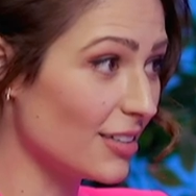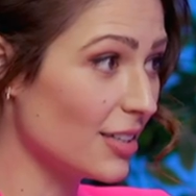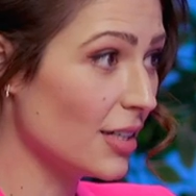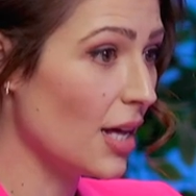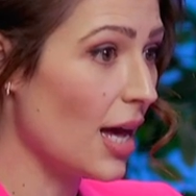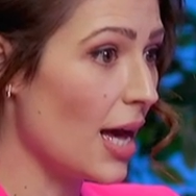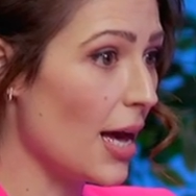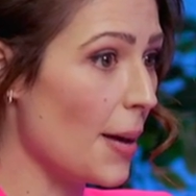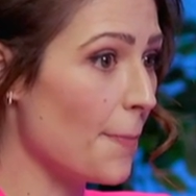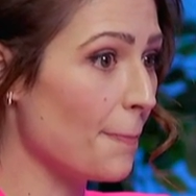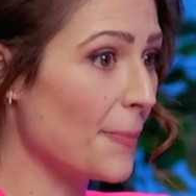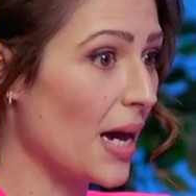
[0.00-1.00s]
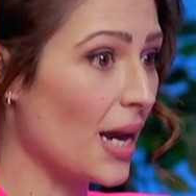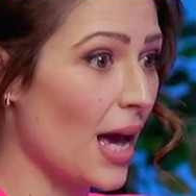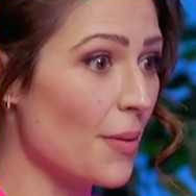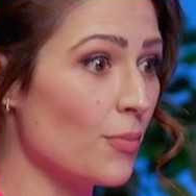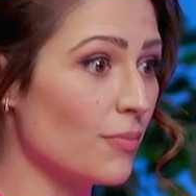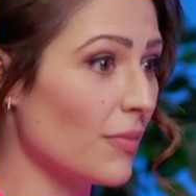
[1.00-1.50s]
mm. um, and
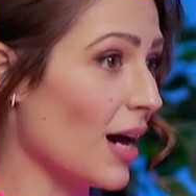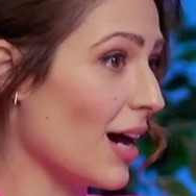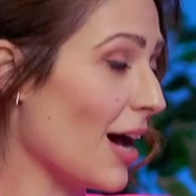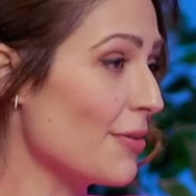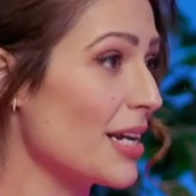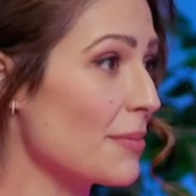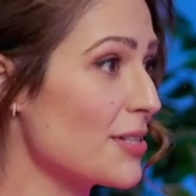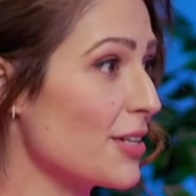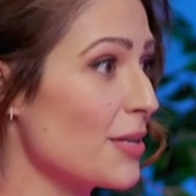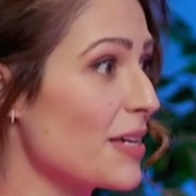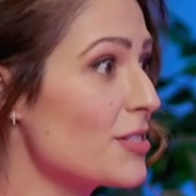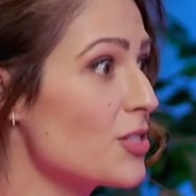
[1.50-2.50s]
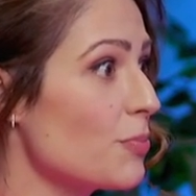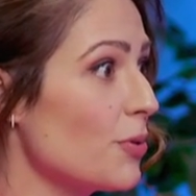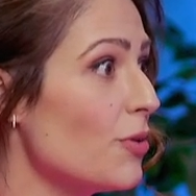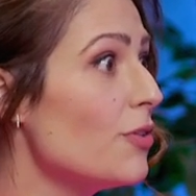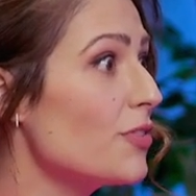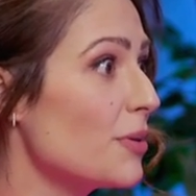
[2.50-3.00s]
I'm I would absolutely be in
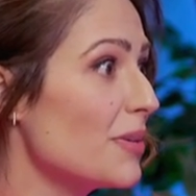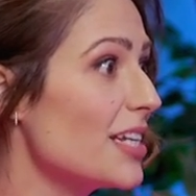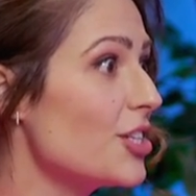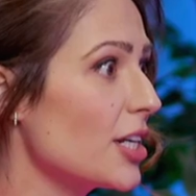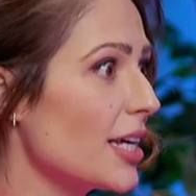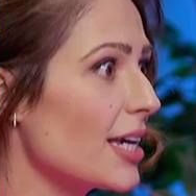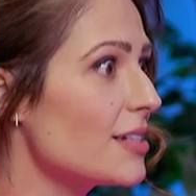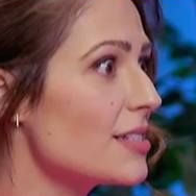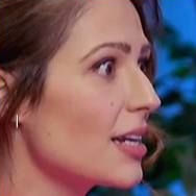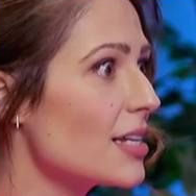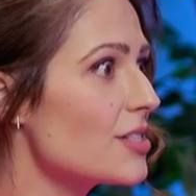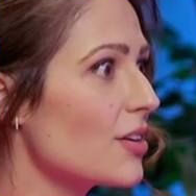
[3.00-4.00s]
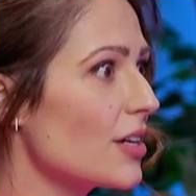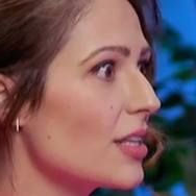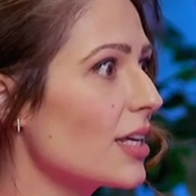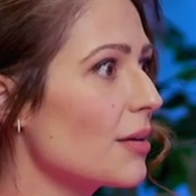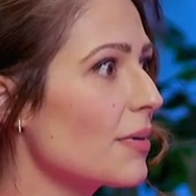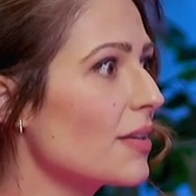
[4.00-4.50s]
support of them initially hmm. until I started
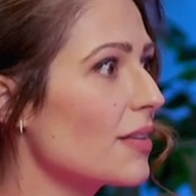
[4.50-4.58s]
thinking. I would